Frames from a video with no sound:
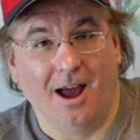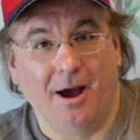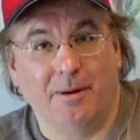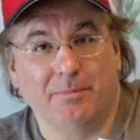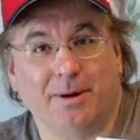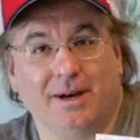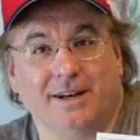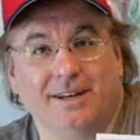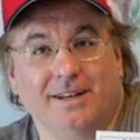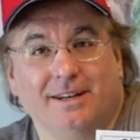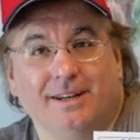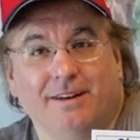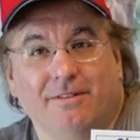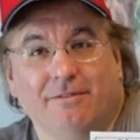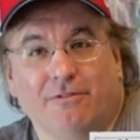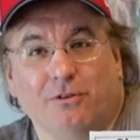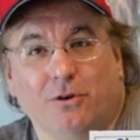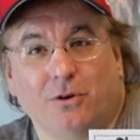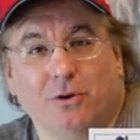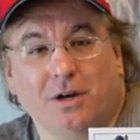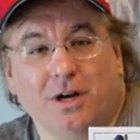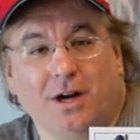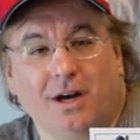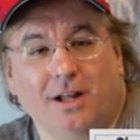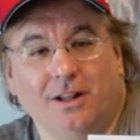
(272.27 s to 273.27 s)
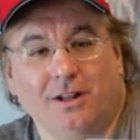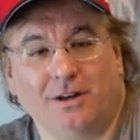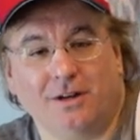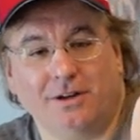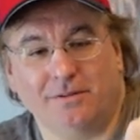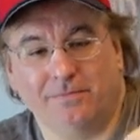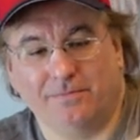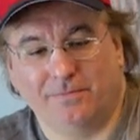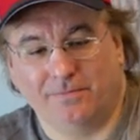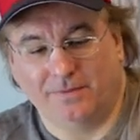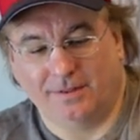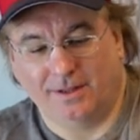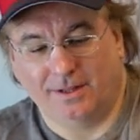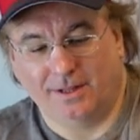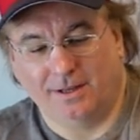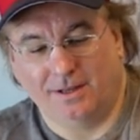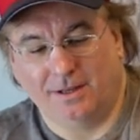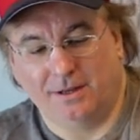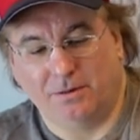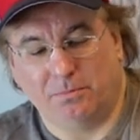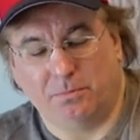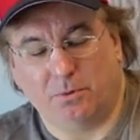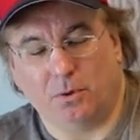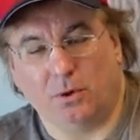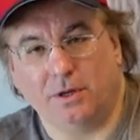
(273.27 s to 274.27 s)
but full color,
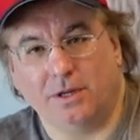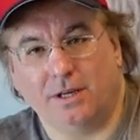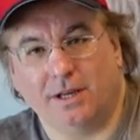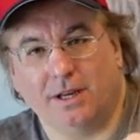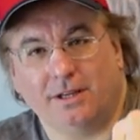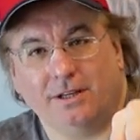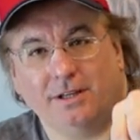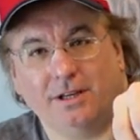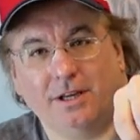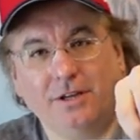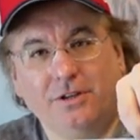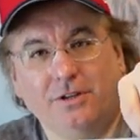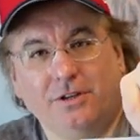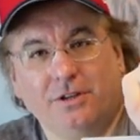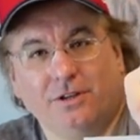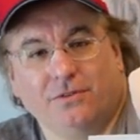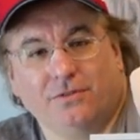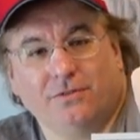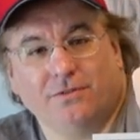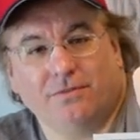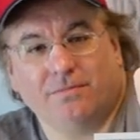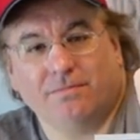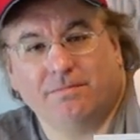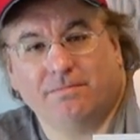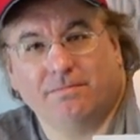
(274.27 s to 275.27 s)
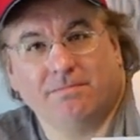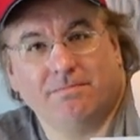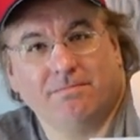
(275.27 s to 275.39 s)
boy, you you just,